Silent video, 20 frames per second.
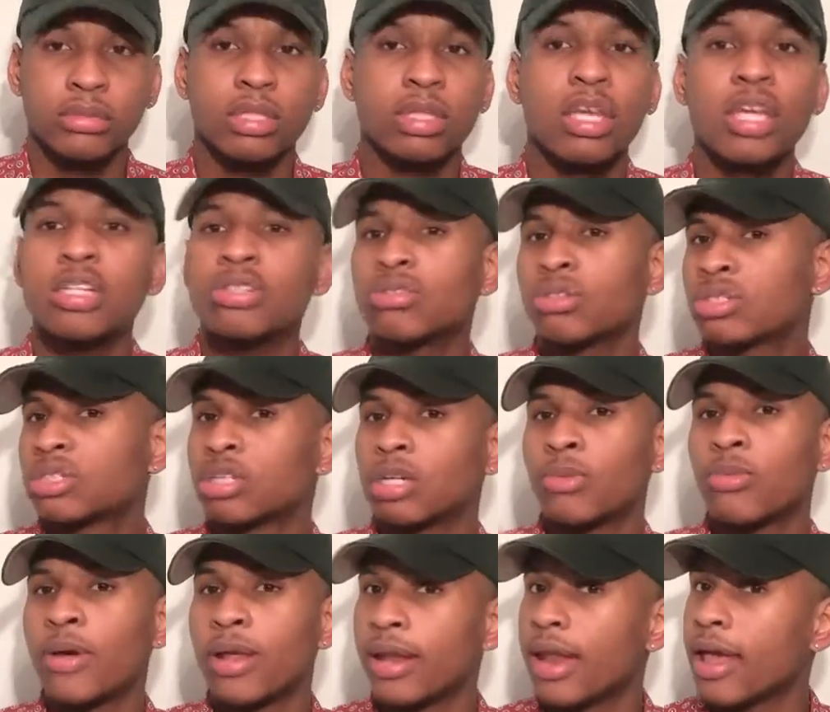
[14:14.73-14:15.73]
Kendrick should
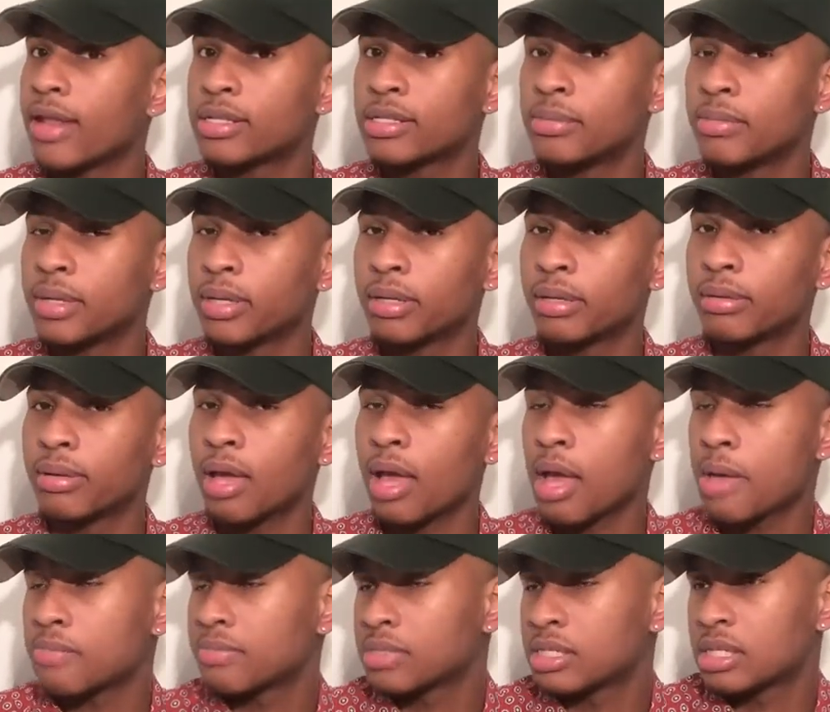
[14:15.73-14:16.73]
have won that to me.
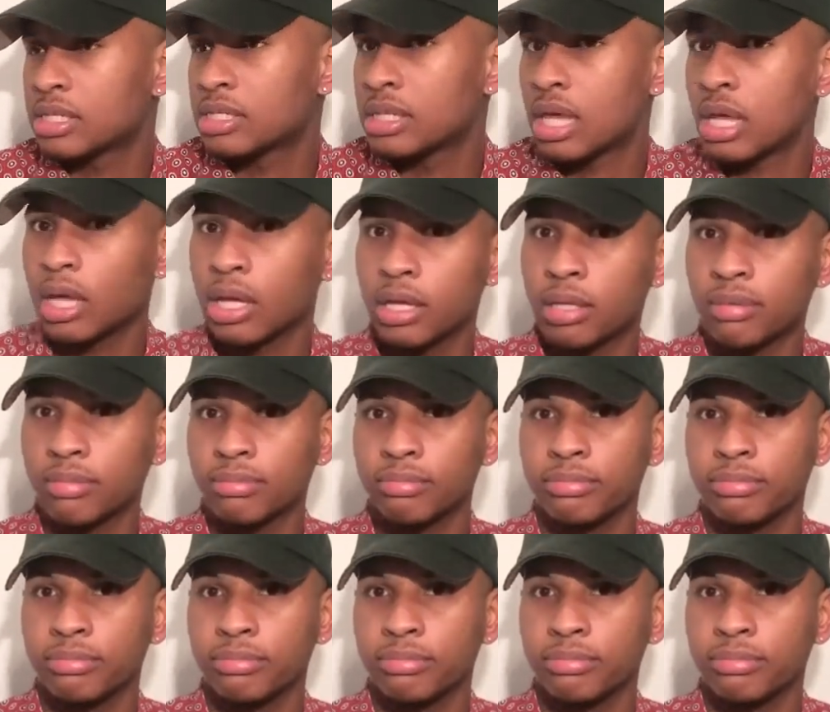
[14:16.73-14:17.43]
I'm just saying.